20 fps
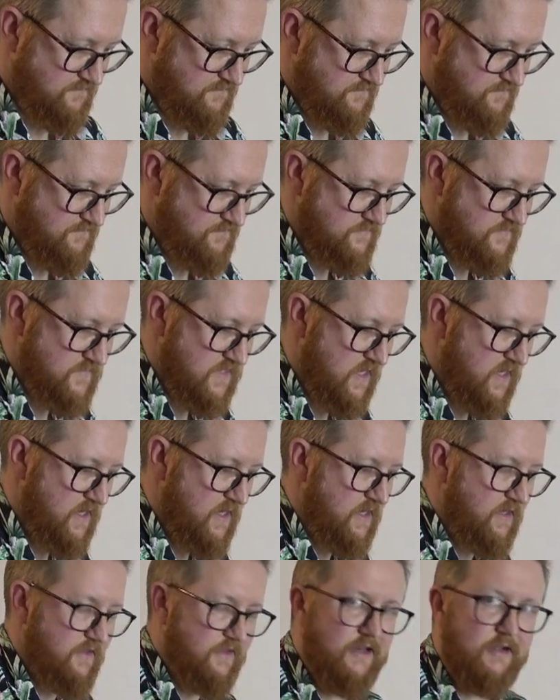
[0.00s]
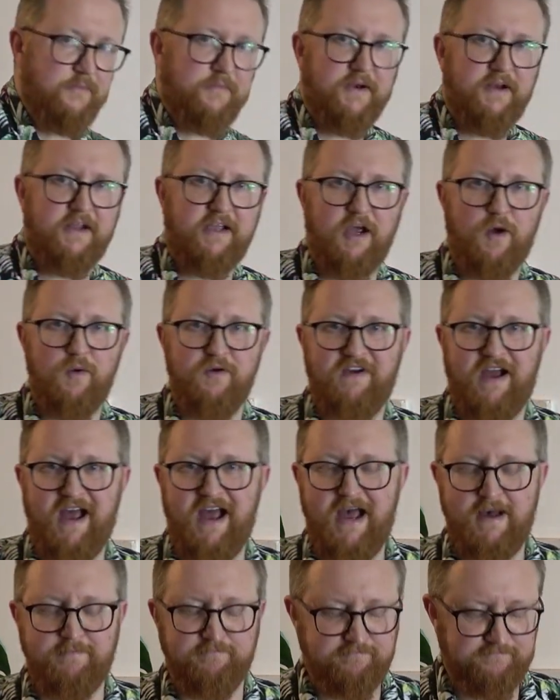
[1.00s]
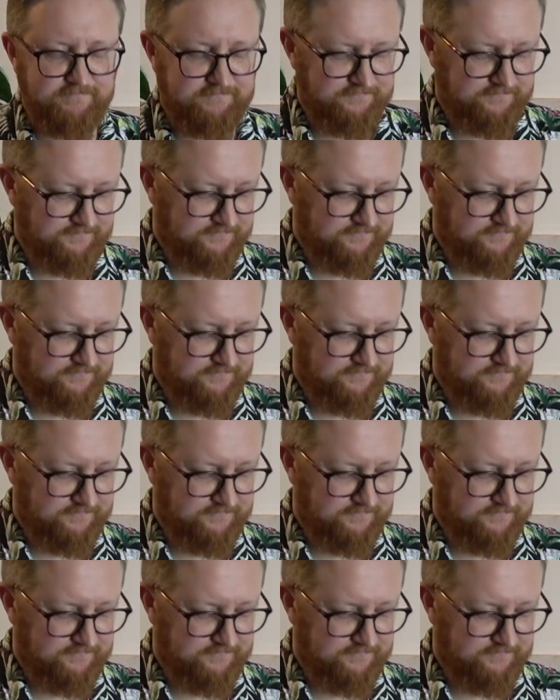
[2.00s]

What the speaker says: Then I'm going to go with ham.